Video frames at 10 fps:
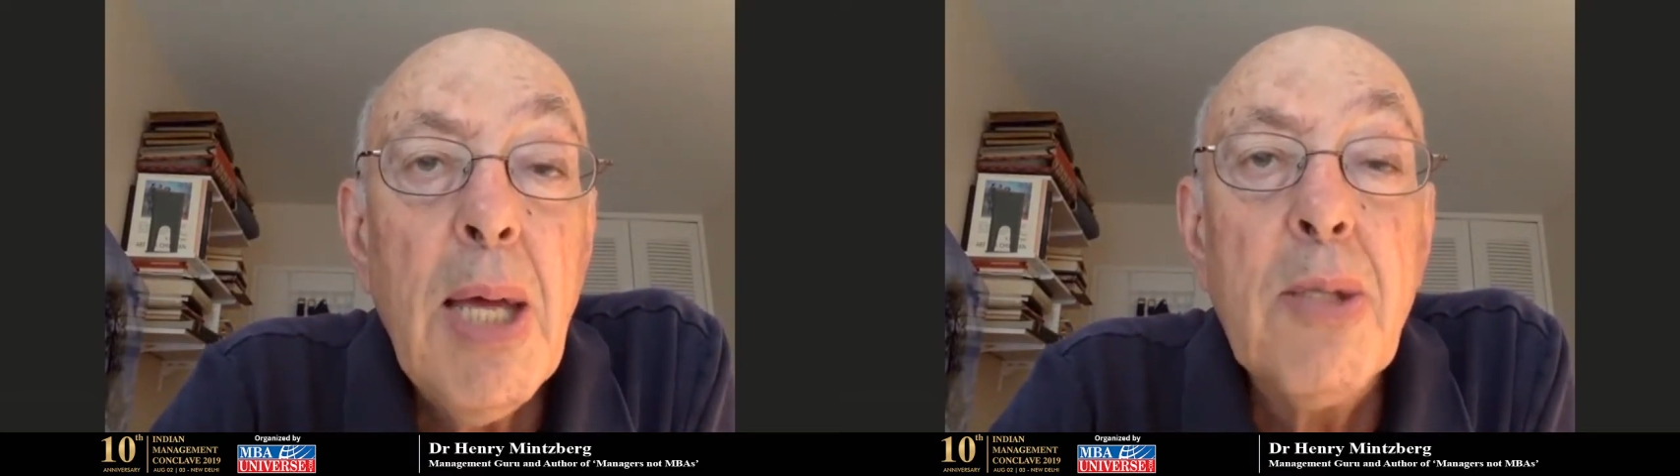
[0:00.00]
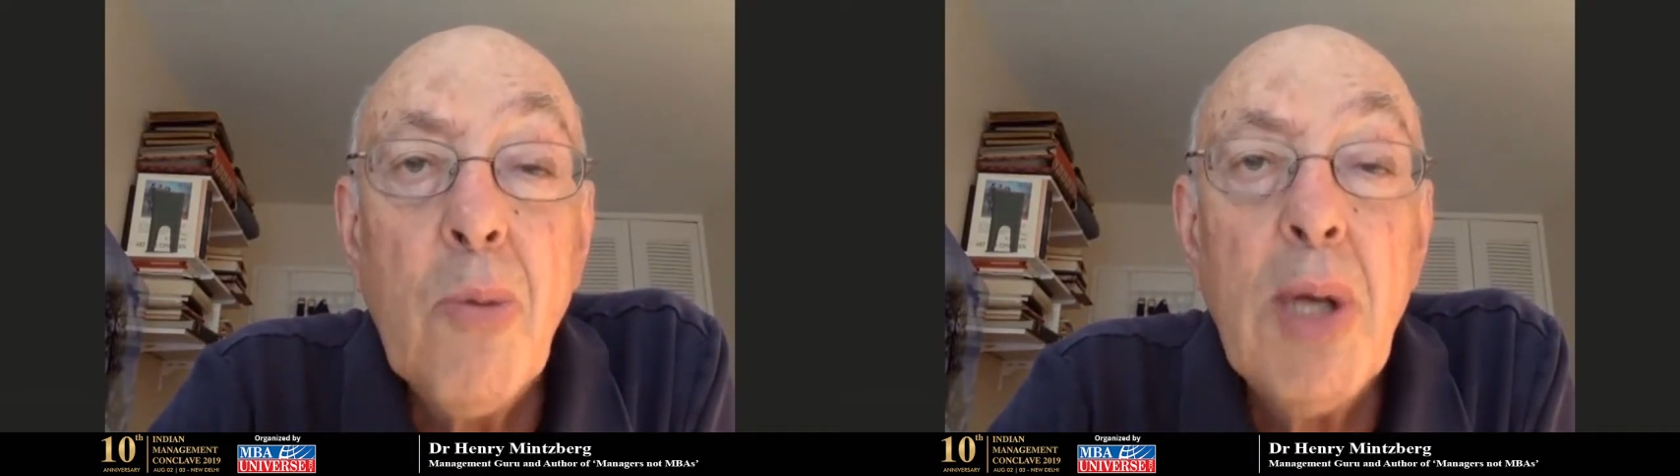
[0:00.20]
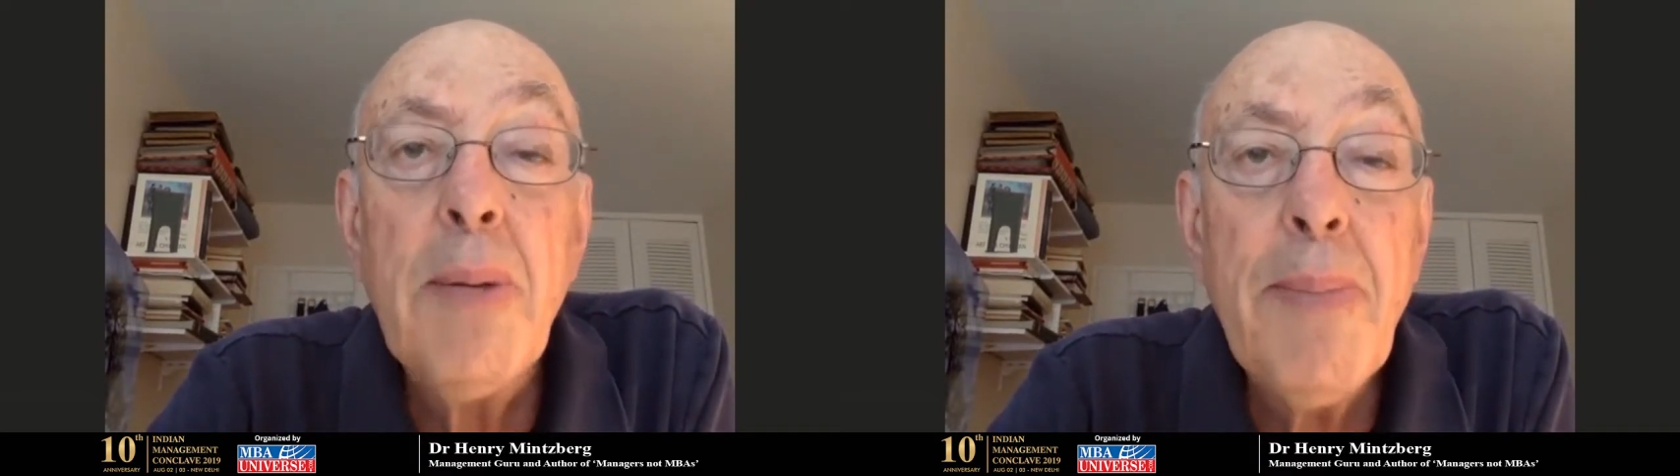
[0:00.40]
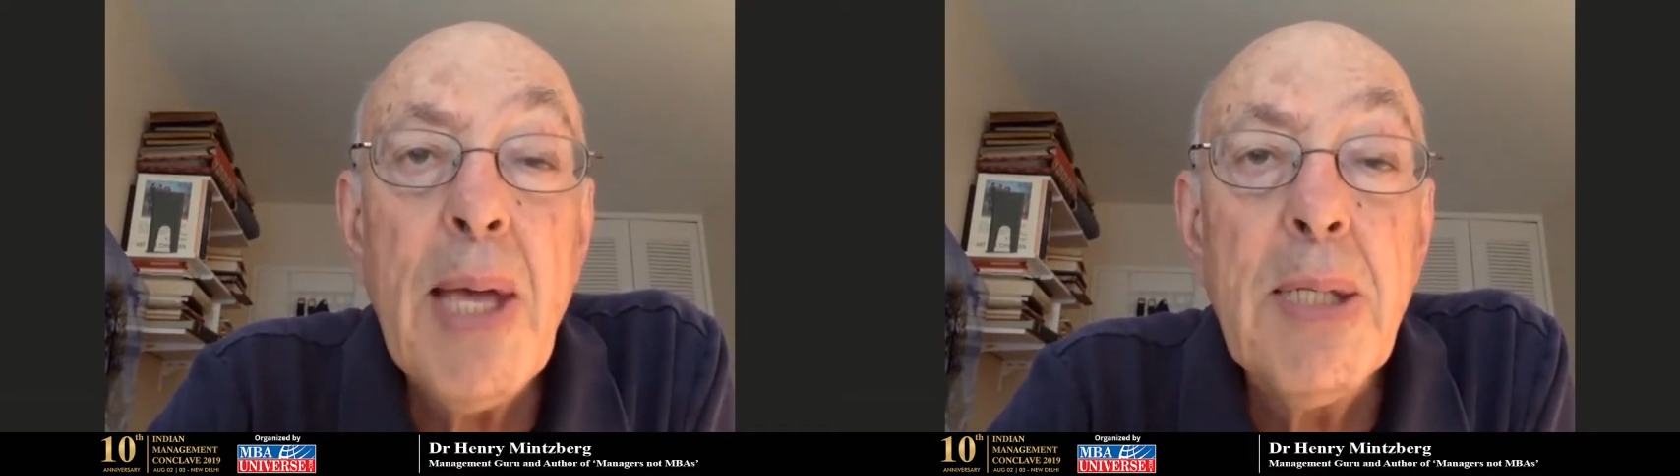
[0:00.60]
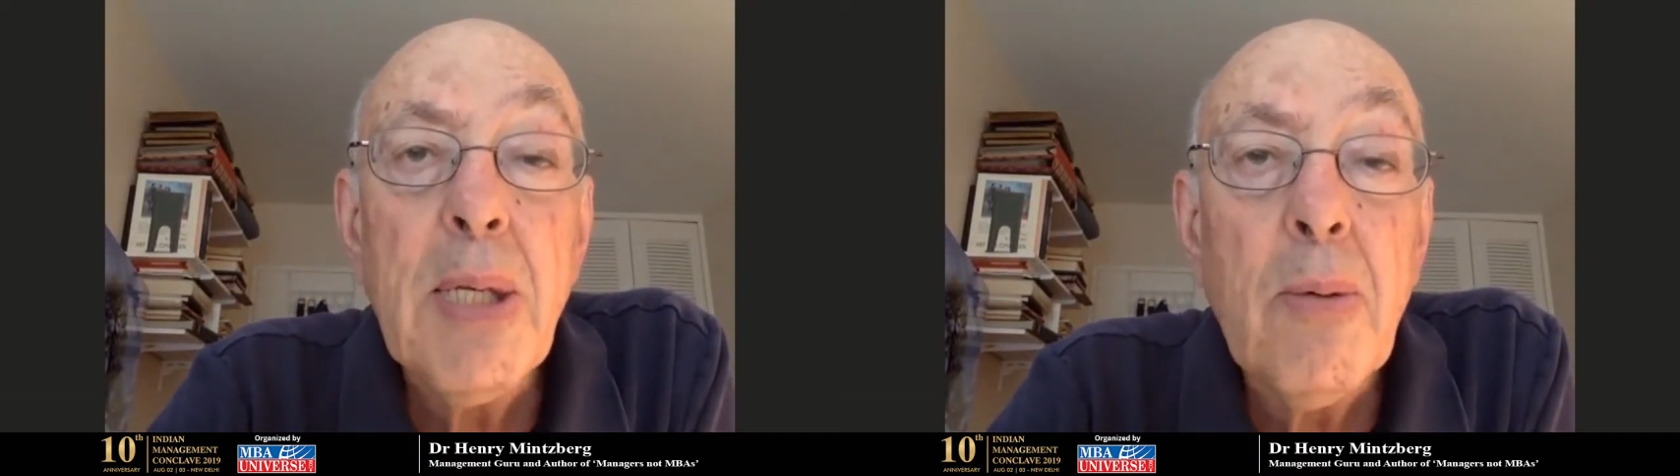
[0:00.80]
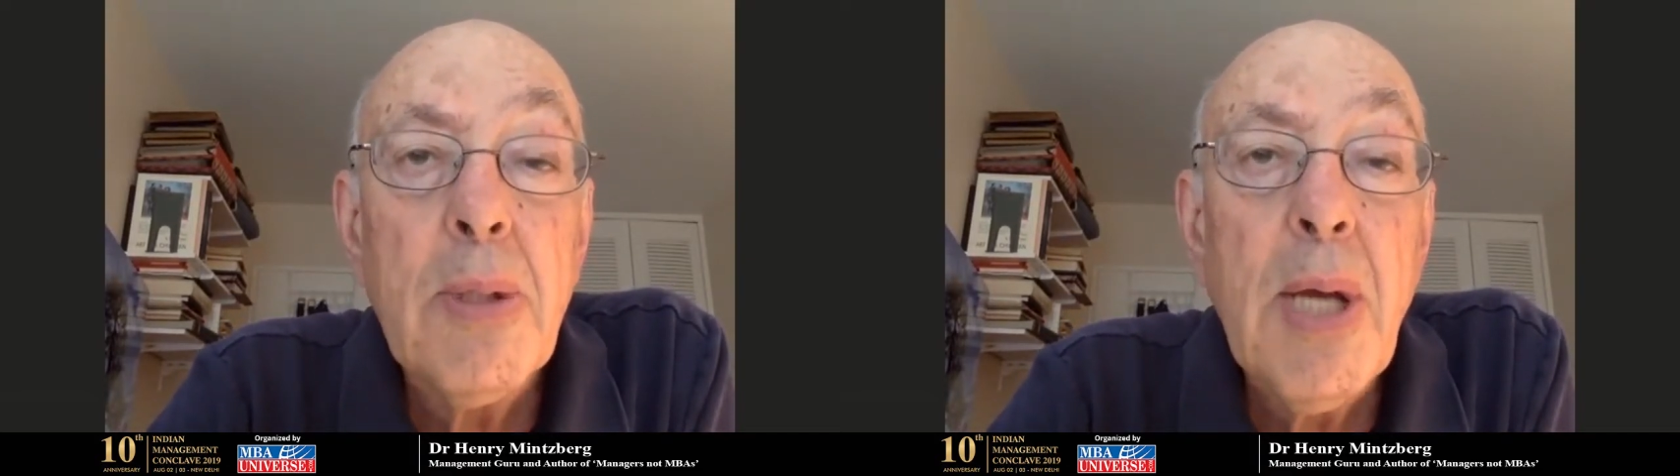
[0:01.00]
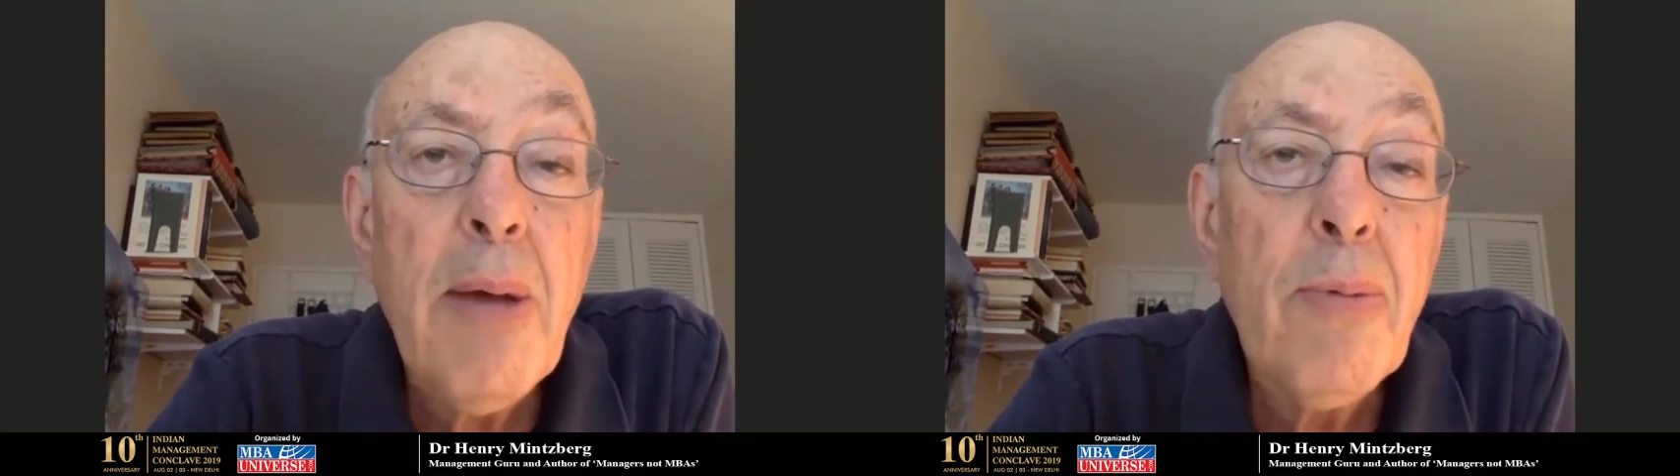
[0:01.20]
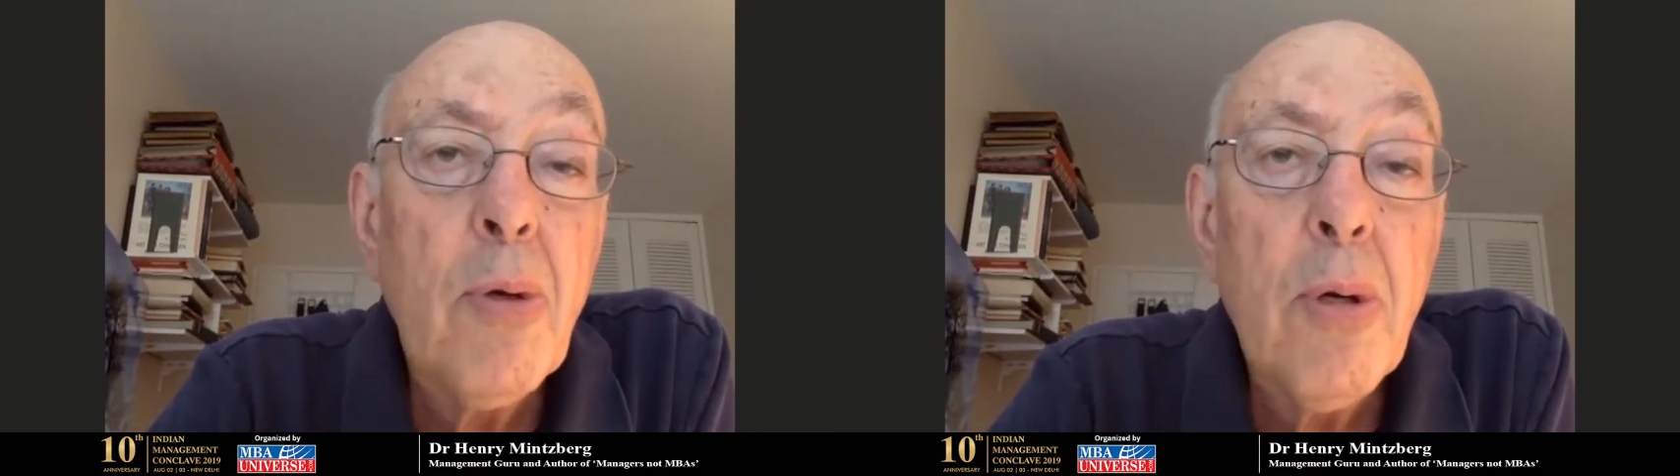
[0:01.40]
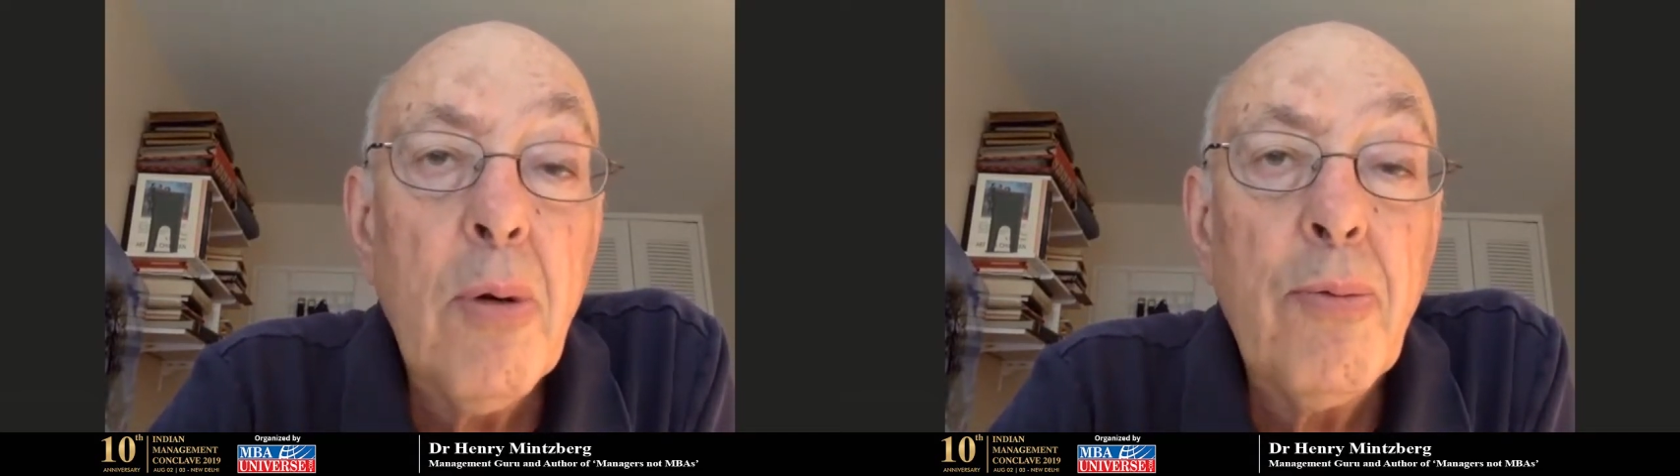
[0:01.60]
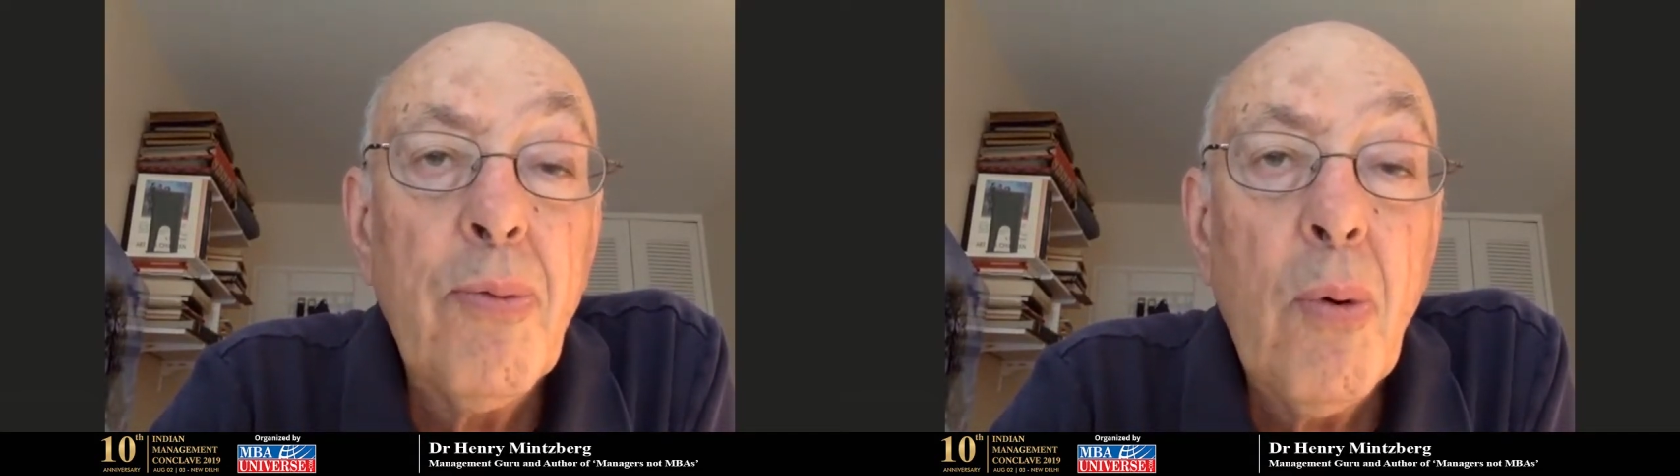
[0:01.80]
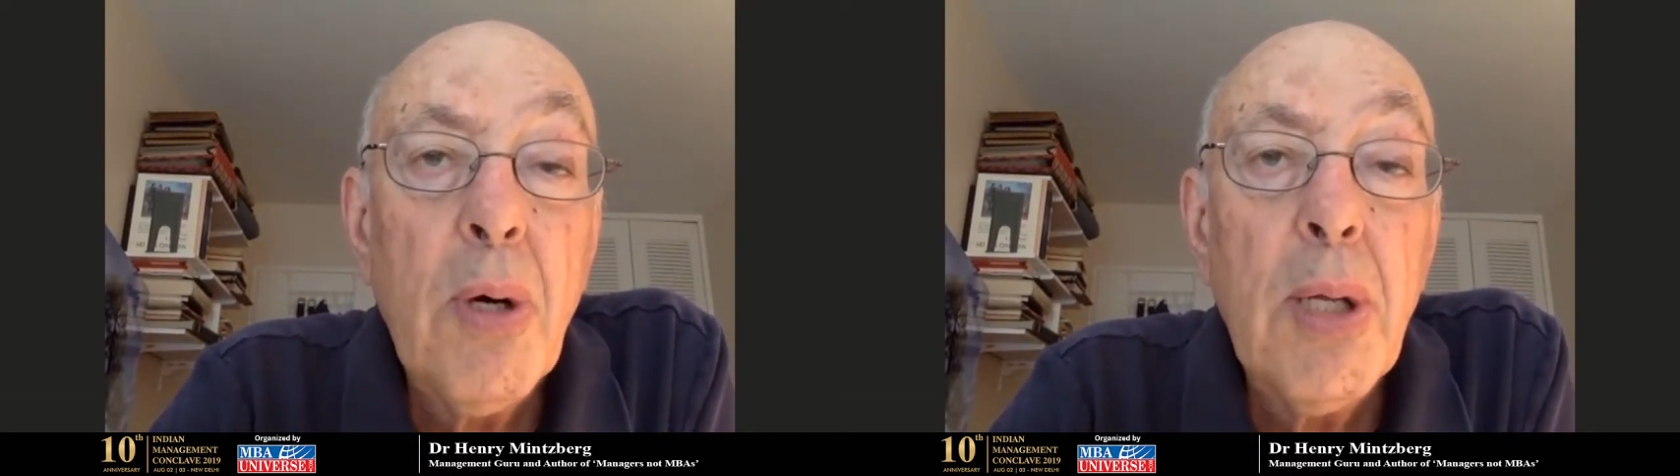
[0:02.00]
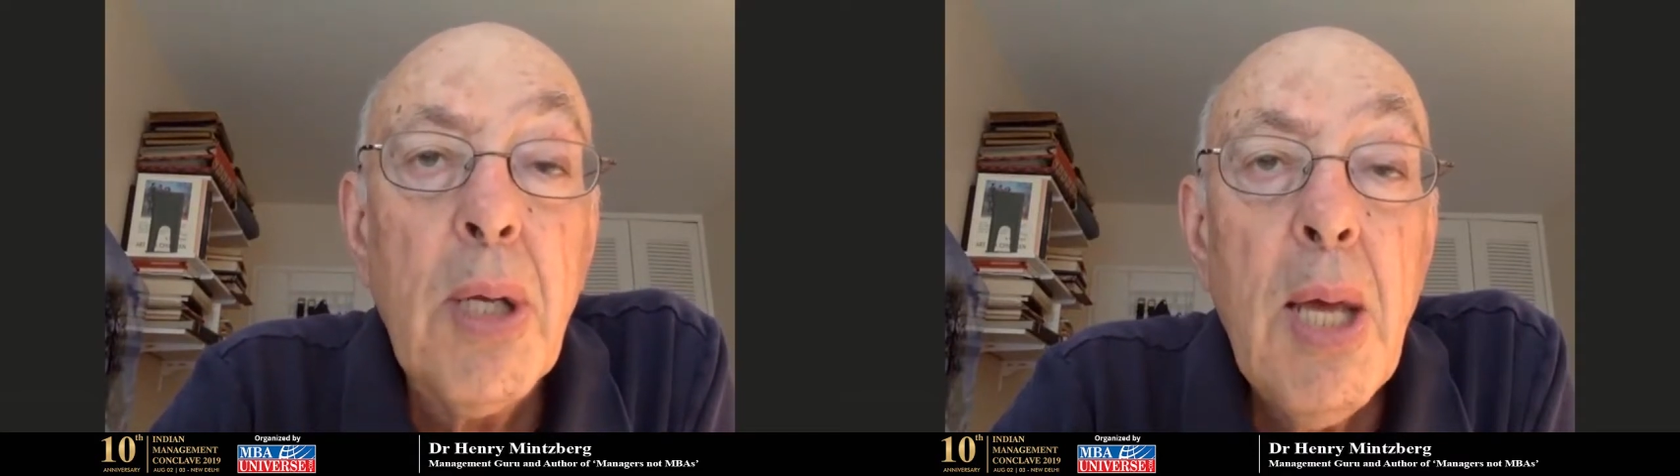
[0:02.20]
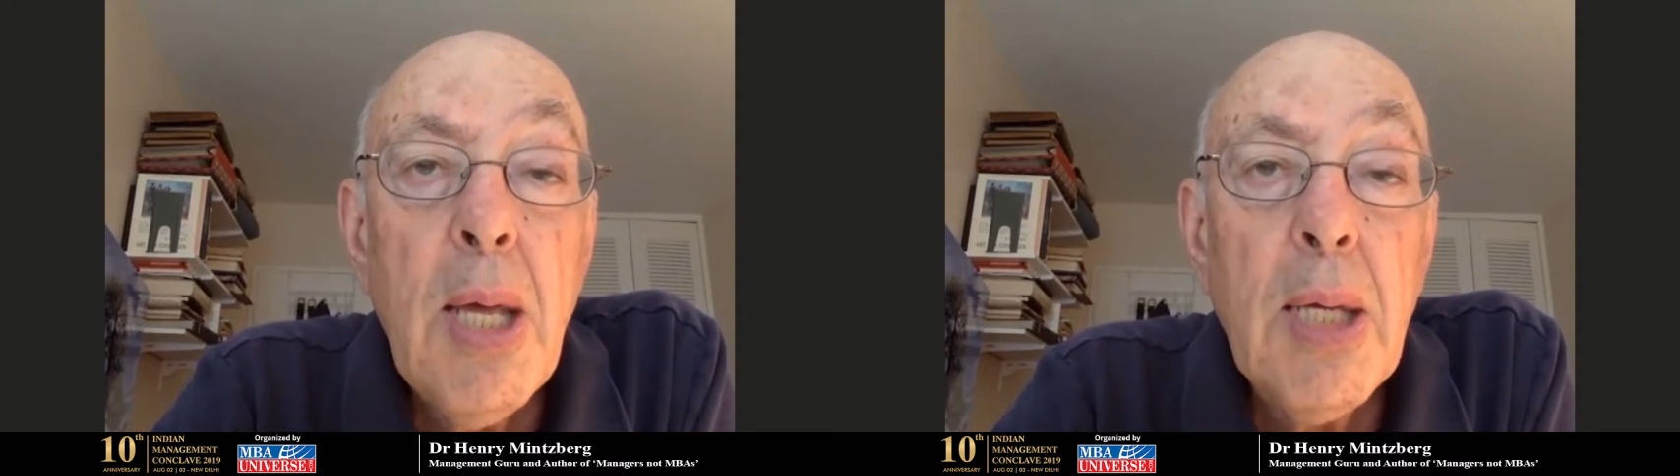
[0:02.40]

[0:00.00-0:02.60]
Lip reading: It's quite amazing when you have 30 or 40